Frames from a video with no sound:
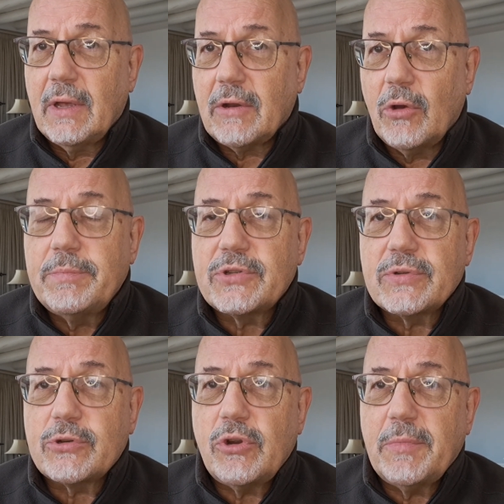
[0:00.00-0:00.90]
Open
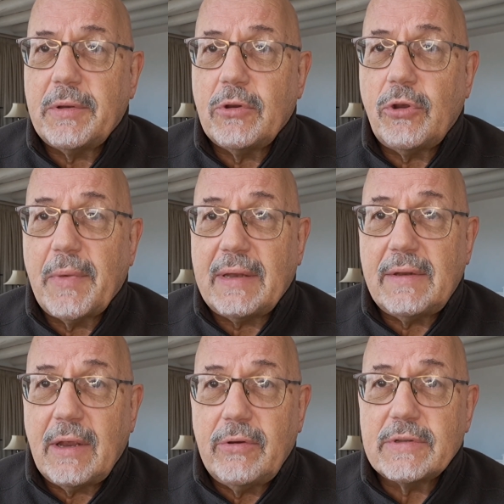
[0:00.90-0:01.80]
source
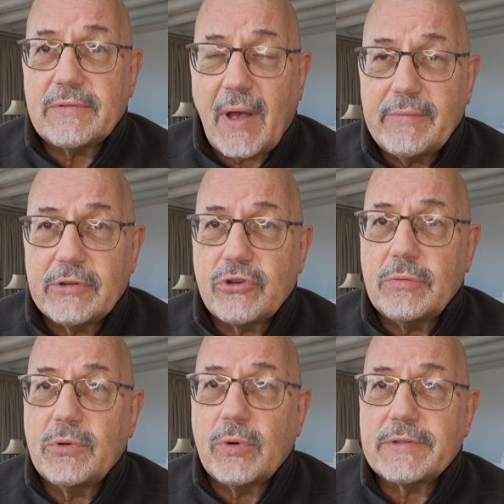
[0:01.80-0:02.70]
humanitarian survival
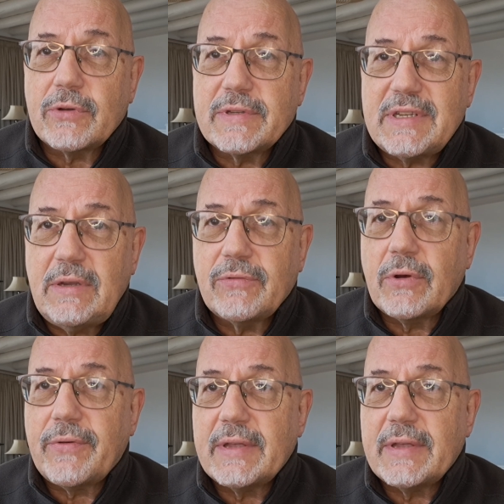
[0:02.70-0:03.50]
German was conceived of